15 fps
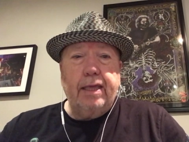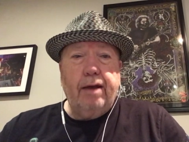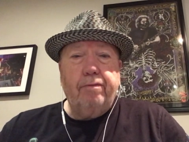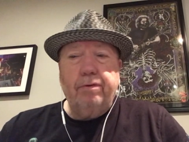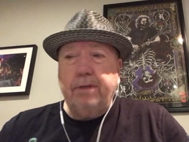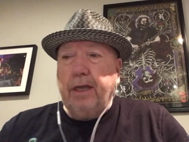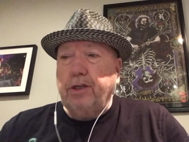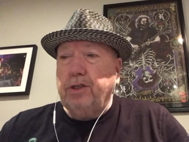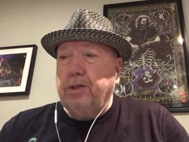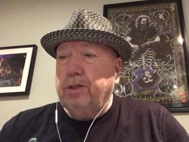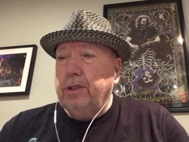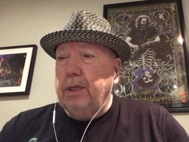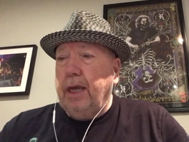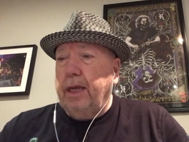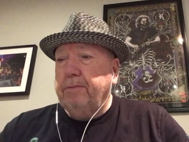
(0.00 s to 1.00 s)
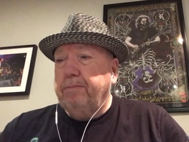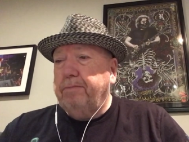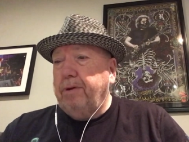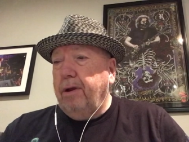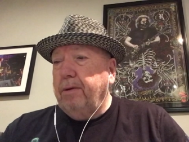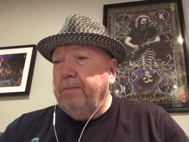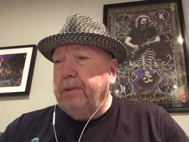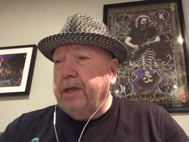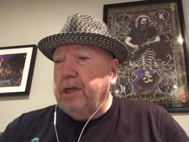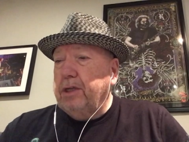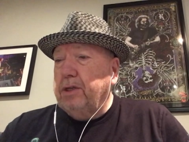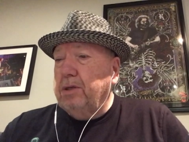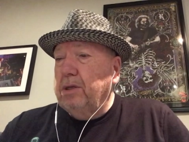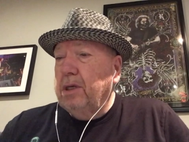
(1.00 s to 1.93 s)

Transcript: That would that that probably